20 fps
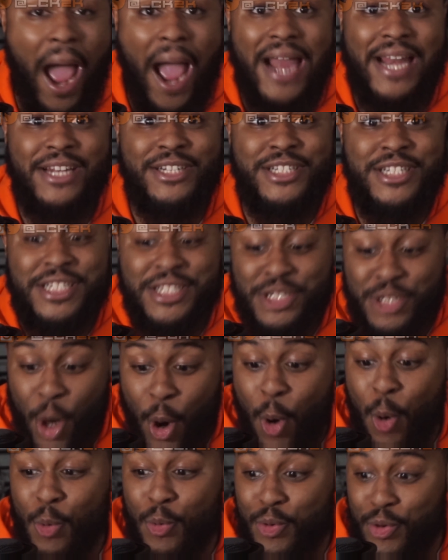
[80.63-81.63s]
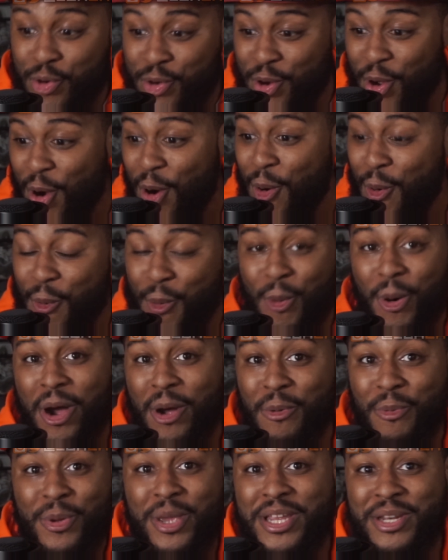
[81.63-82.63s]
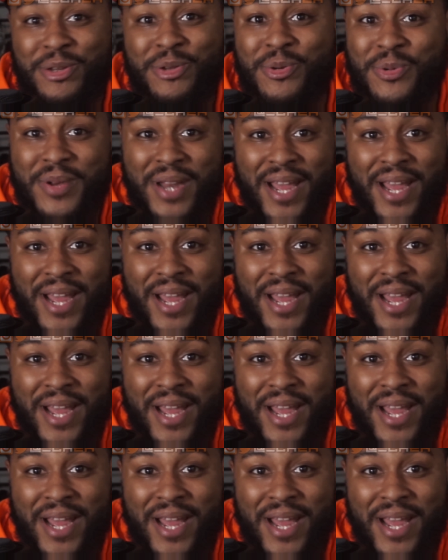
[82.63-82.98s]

I don't know what we do